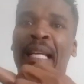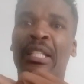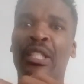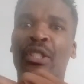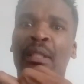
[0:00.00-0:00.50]

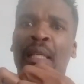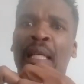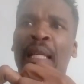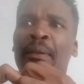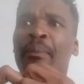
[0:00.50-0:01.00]

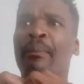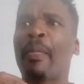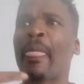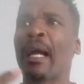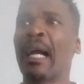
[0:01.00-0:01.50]
international
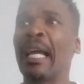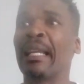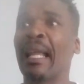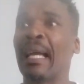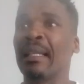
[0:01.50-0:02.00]

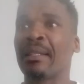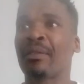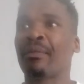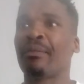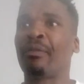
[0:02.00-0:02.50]

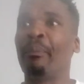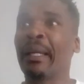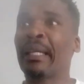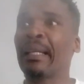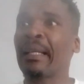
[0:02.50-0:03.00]
guidelines for
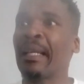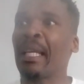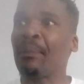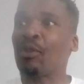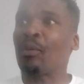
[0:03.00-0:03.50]
making
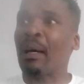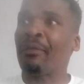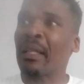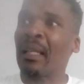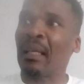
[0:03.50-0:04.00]
claims to
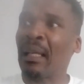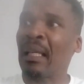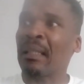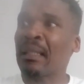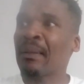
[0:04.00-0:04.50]
African
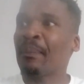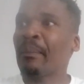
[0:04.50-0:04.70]
land,